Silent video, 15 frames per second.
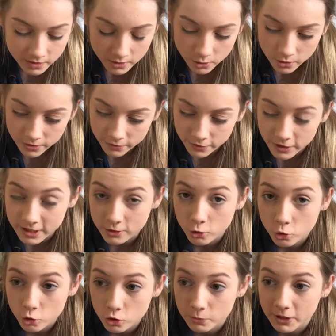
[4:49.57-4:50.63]
I'm going for this
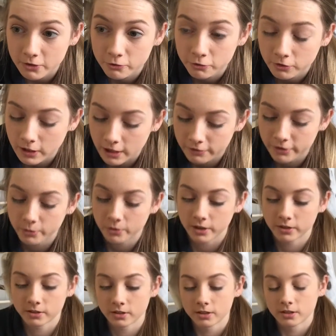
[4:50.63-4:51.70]
huge, big, fluffy
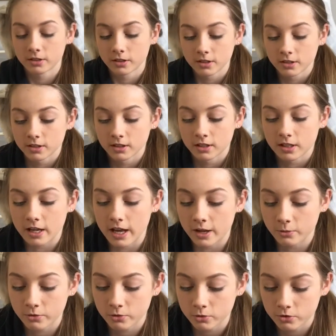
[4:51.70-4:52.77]
one.
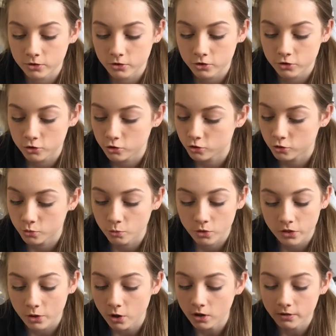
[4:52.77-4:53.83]
And we're going
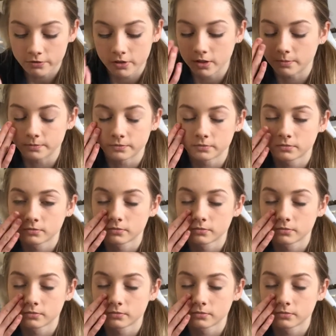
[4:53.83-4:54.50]
with all of them.